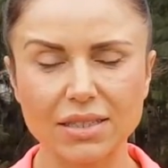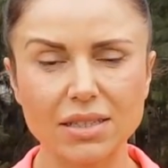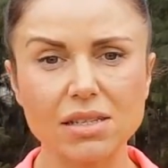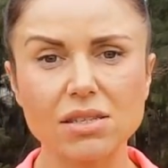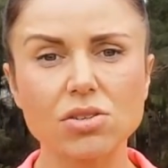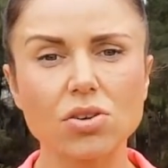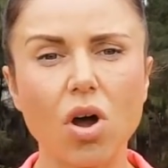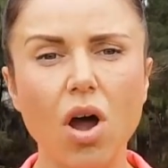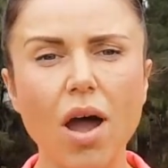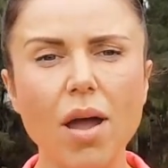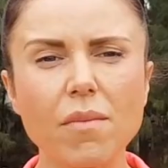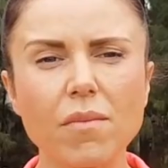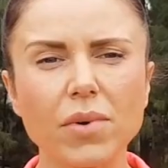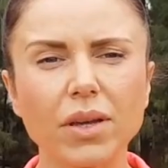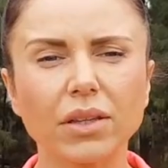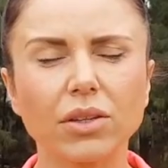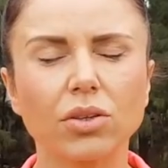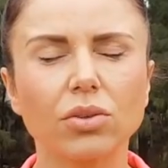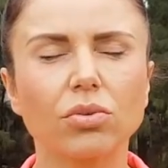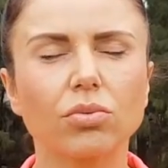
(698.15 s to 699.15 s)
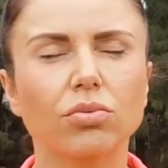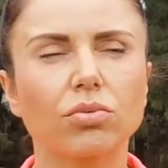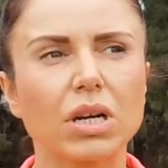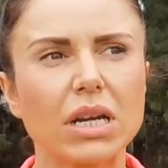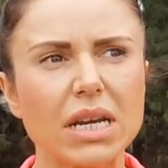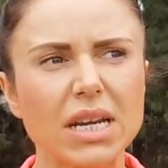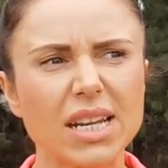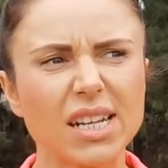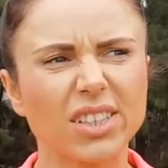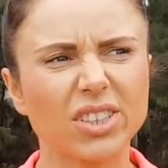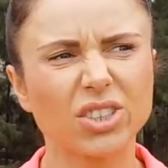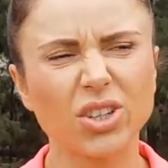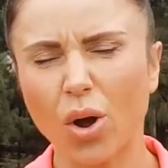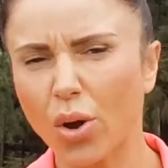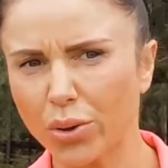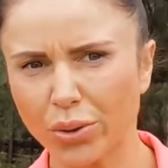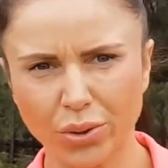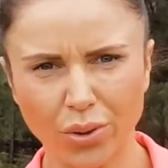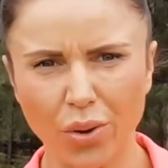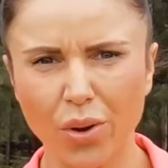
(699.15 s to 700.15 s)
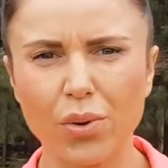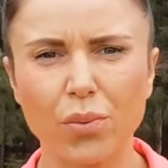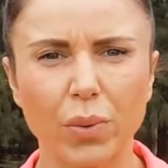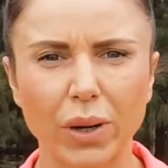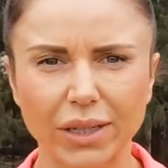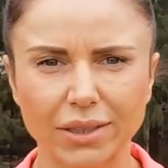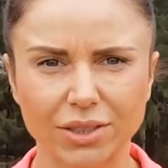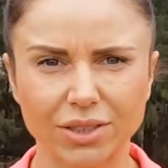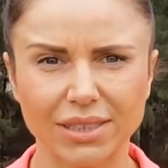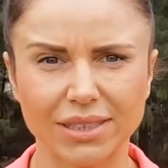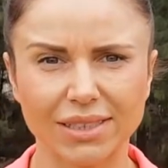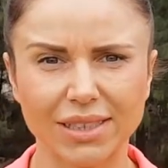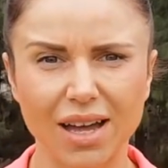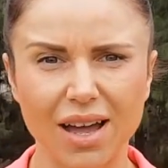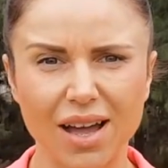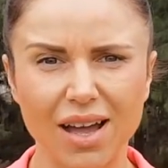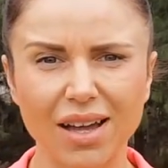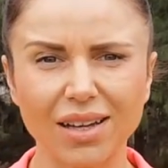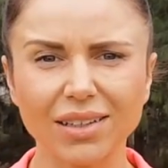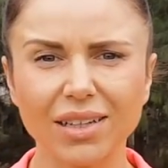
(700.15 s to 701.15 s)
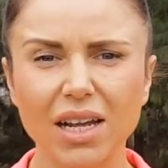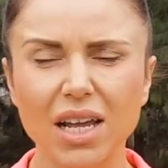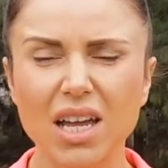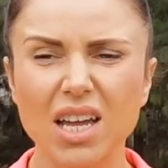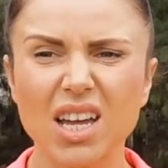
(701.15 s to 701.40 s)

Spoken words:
the time when you really don't know where to start.